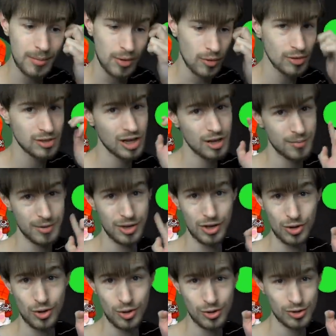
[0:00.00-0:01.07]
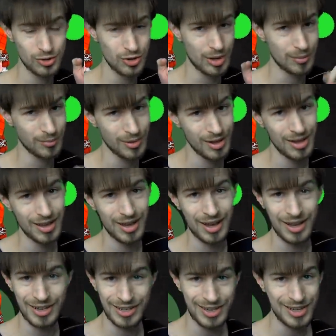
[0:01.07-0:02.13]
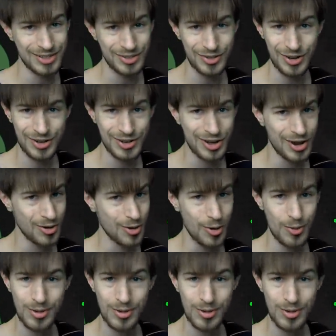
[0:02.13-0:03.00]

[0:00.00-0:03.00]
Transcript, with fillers: There is going to be a New Year's stream, in case you didn't know.